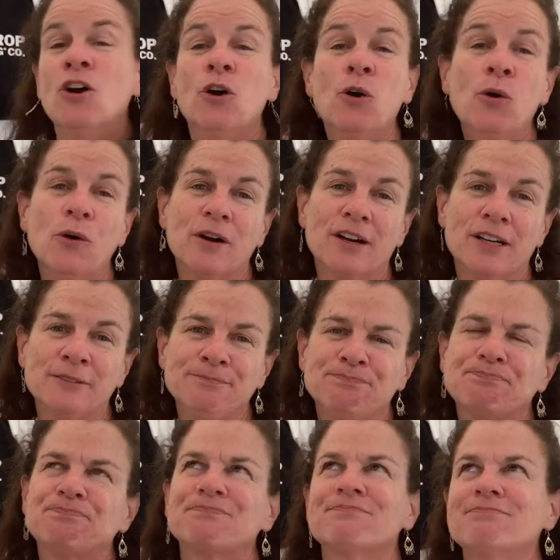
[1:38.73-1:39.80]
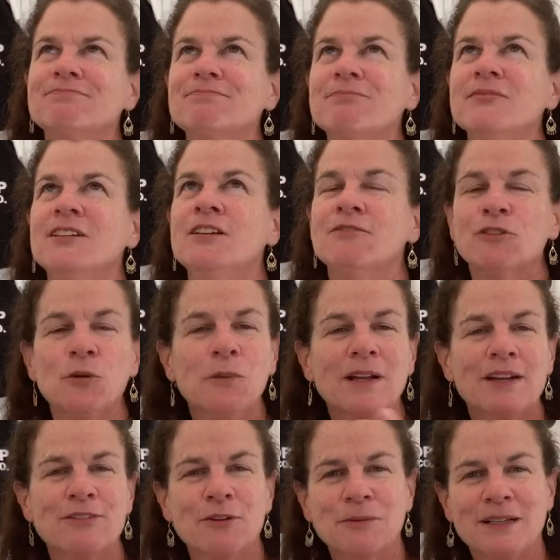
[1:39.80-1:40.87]
Or, for
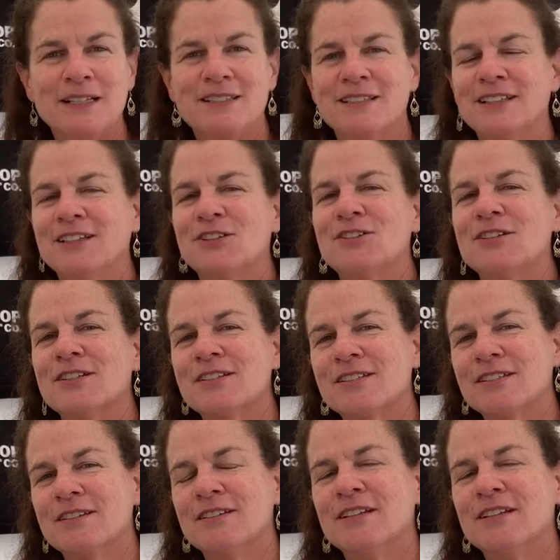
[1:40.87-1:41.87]
whatever reason, you just